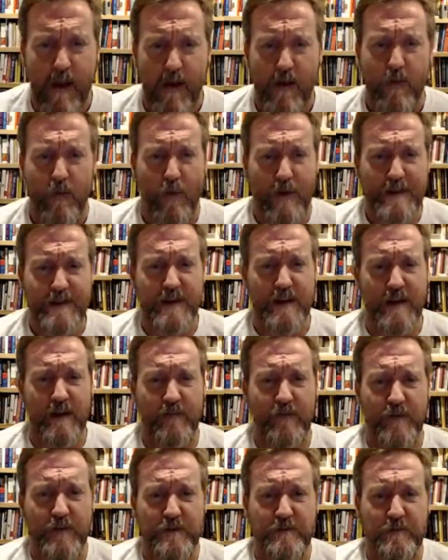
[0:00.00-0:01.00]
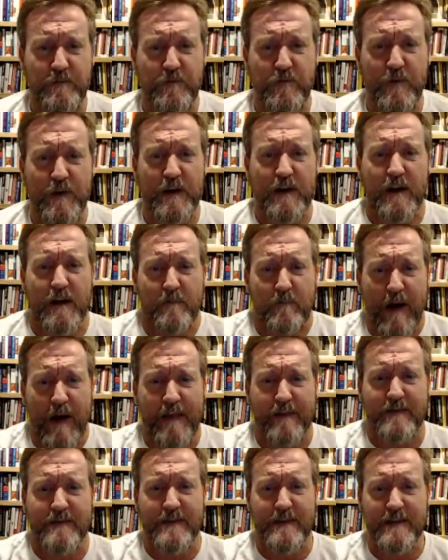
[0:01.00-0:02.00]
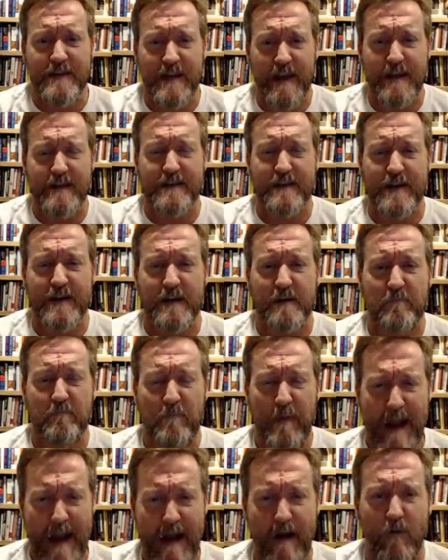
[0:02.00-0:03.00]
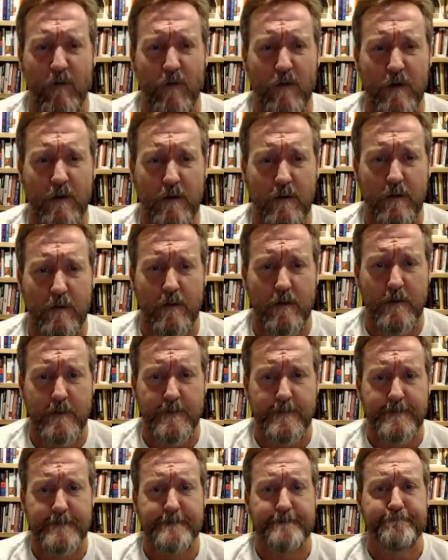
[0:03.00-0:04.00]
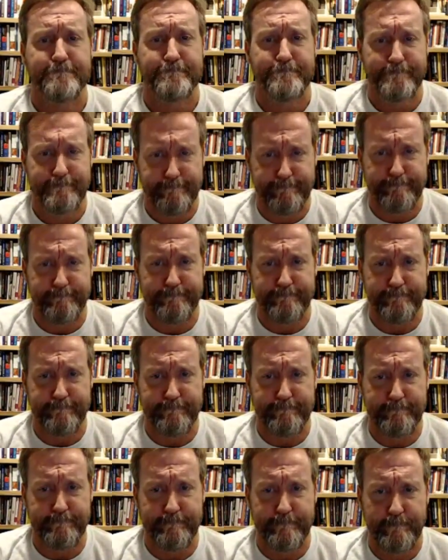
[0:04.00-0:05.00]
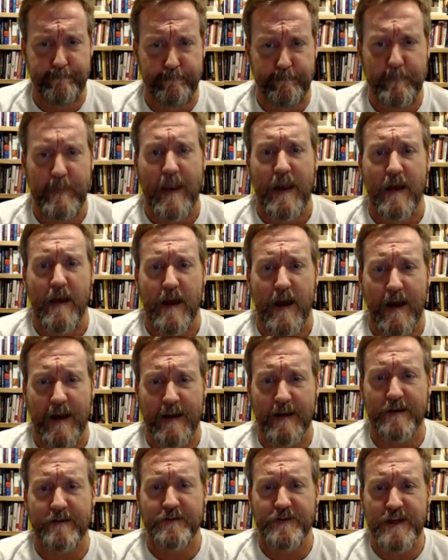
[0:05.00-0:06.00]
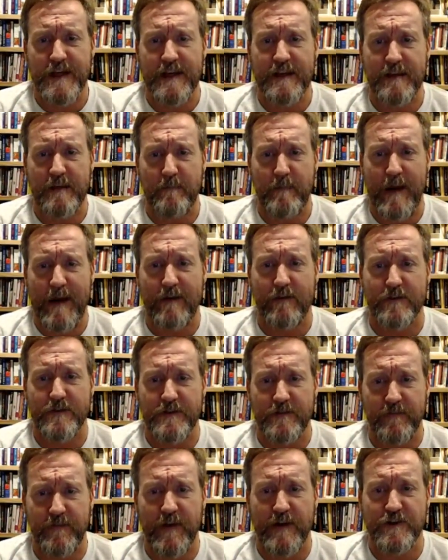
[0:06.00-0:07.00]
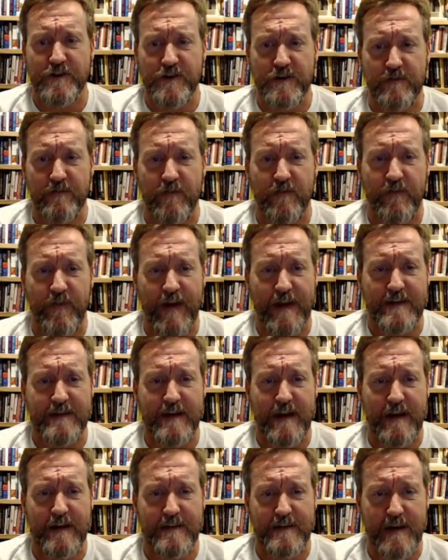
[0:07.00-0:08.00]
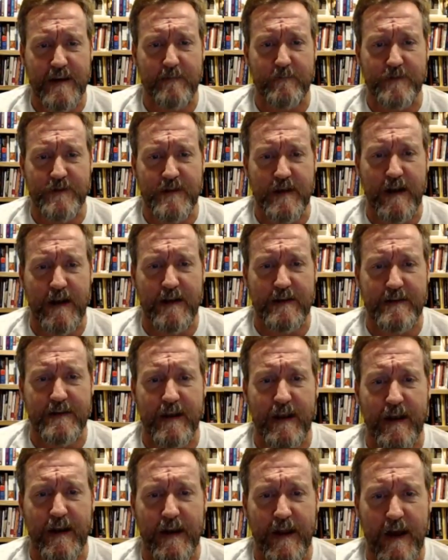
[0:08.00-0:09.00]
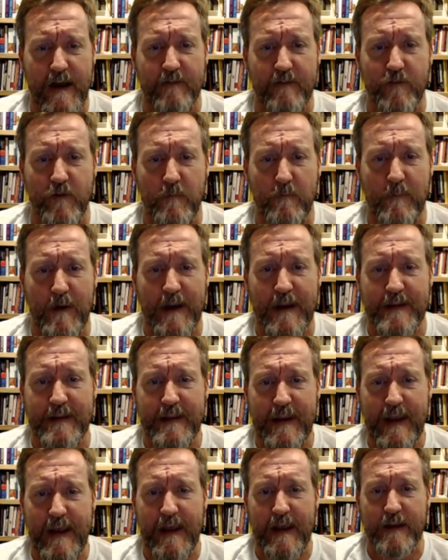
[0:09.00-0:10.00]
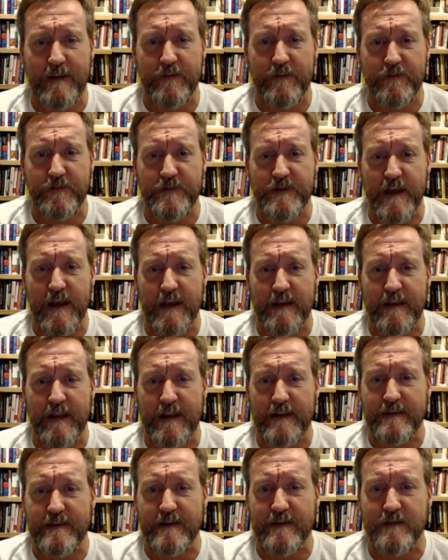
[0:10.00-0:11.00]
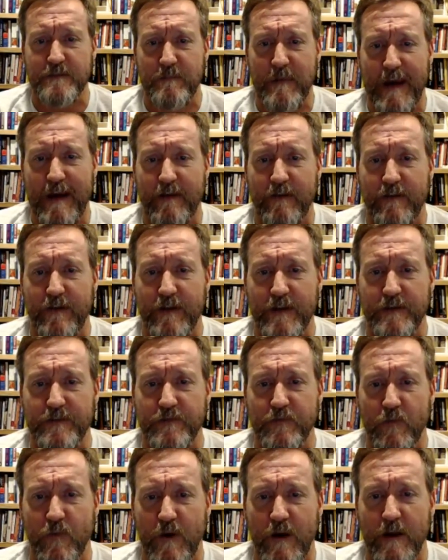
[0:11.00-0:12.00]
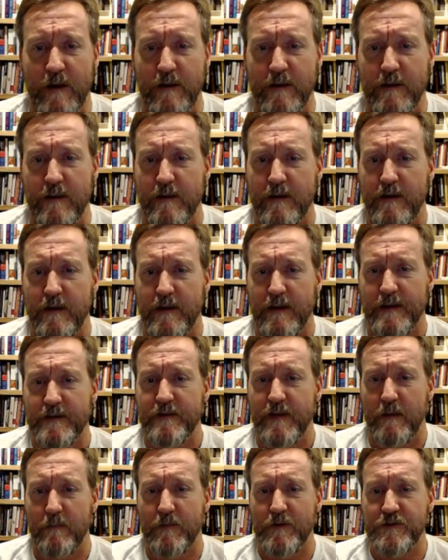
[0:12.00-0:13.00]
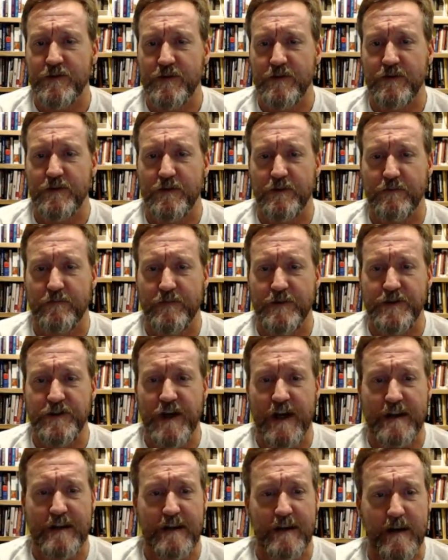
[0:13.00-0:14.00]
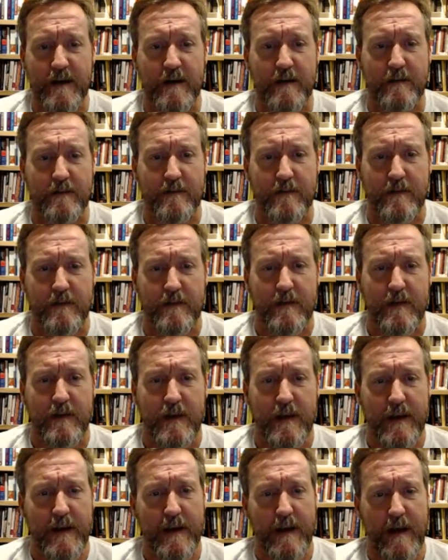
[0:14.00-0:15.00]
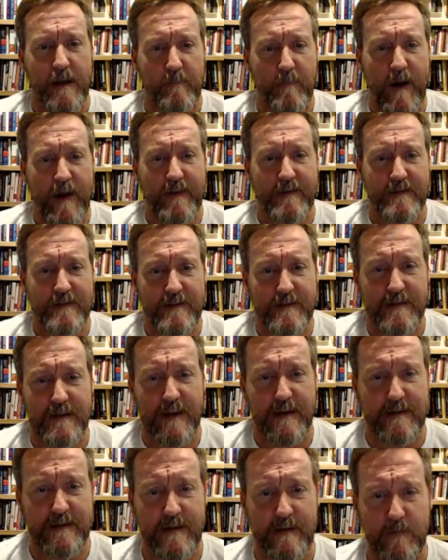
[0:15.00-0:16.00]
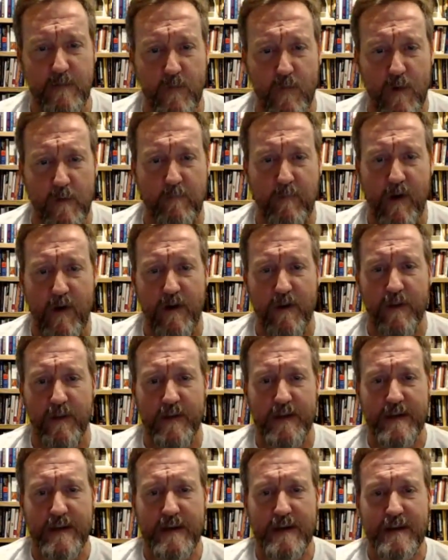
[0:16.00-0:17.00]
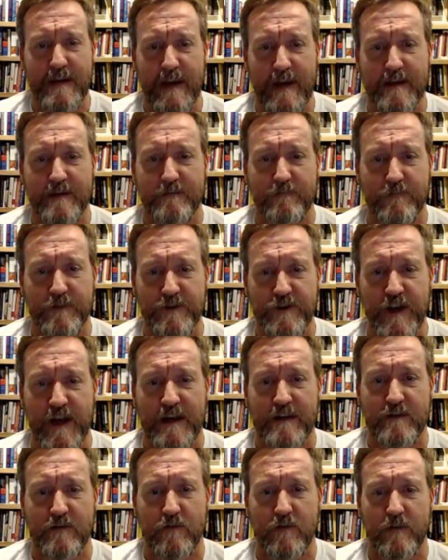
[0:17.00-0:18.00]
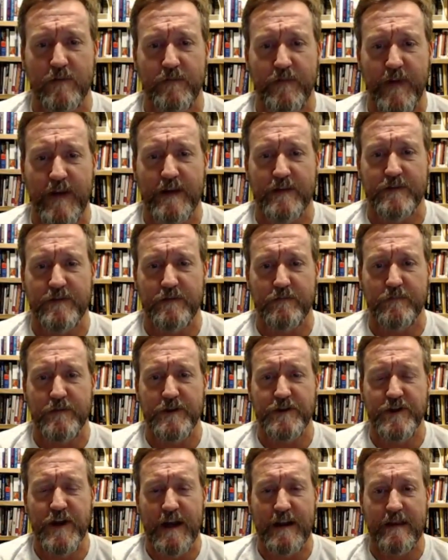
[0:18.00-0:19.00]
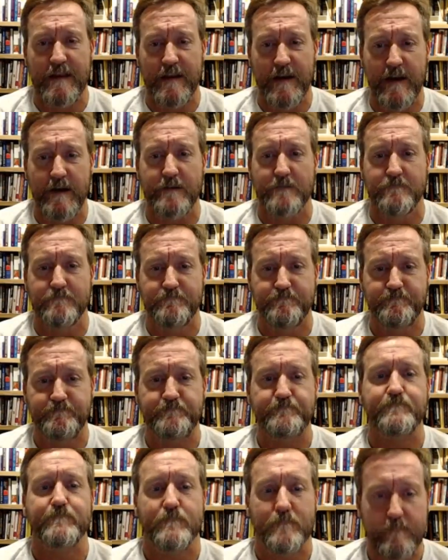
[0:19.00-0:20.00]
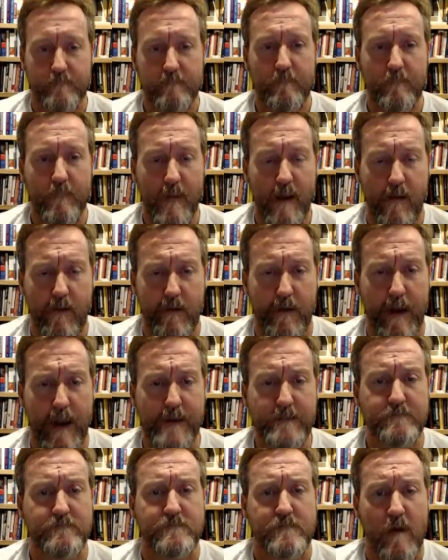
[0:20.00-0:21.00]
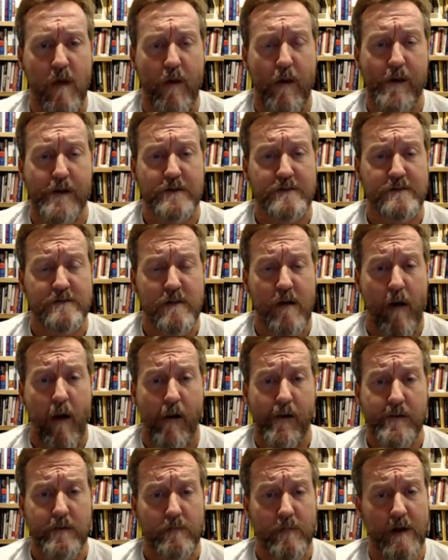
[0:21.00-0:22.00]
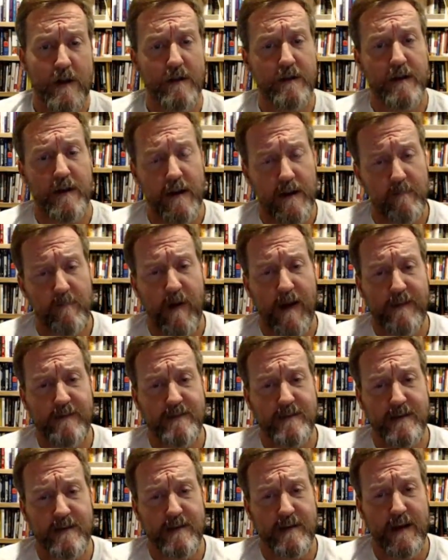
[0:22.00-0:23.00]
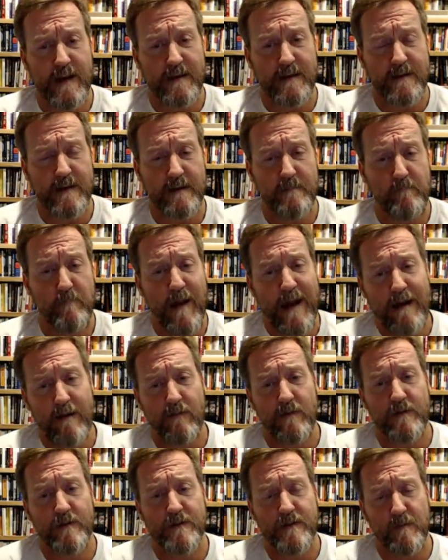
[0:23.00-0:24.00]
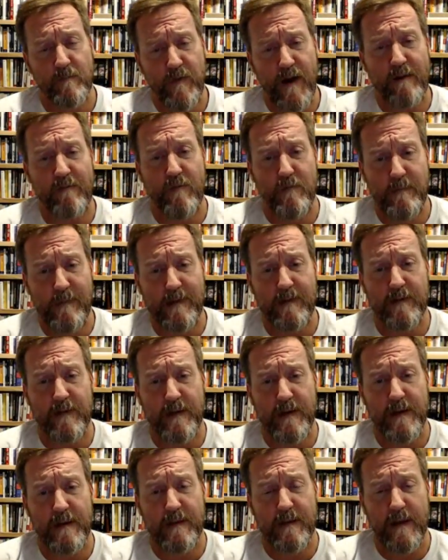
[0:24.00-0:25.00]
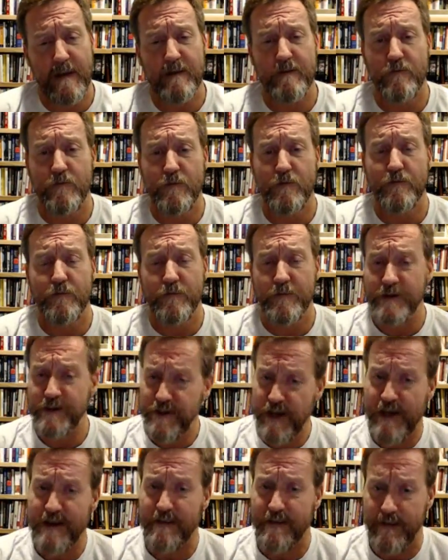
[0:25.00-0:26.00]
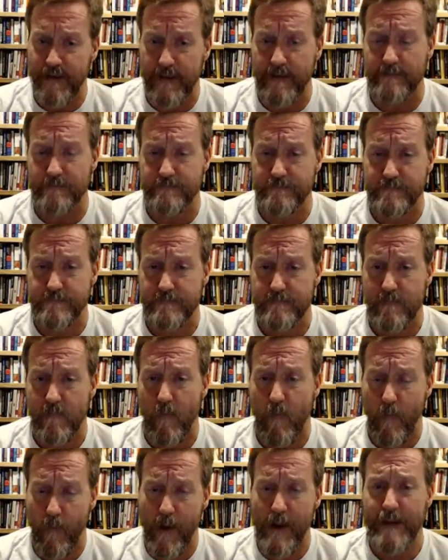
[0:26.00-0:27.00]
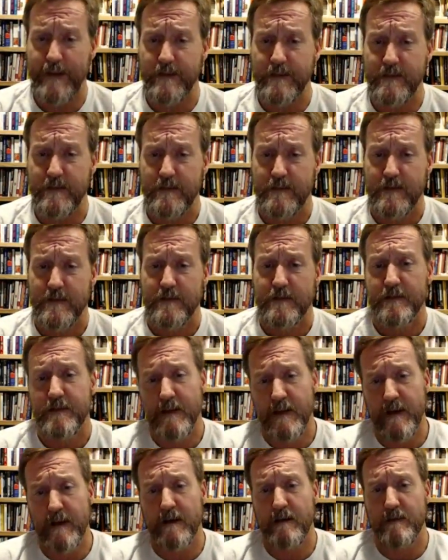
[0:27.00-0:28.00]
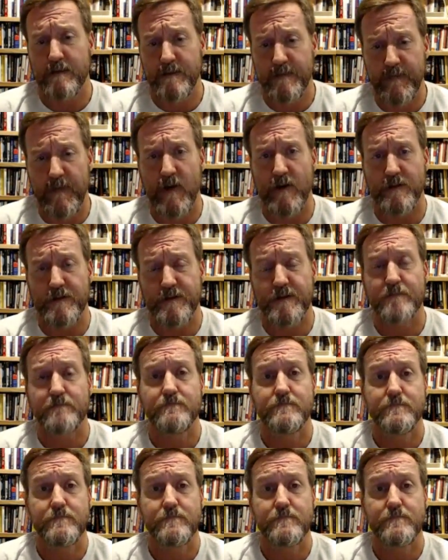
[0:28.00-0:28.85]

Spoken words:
What's the difference between hypothesis testing and power? I understand that power is a function of effect size, sample size, and alpha, but at the end you said that since power is 1, it's almost certain to reject the null. In hypothesis testing, what part of the t-test rejects or fails to reject the null? Okay. Well, in hypothesis testing, power is the probability that you will reject the null when the null is false.